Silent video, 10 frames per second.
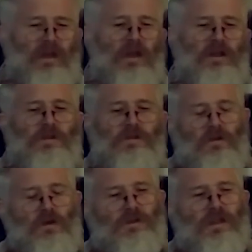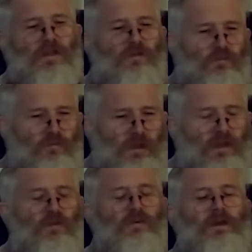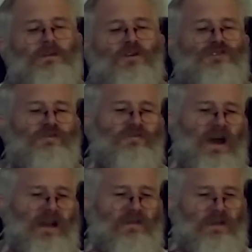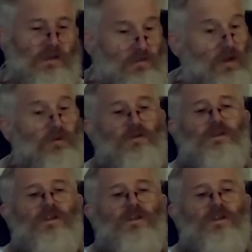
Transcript: It also goes into the research and finding the distributors.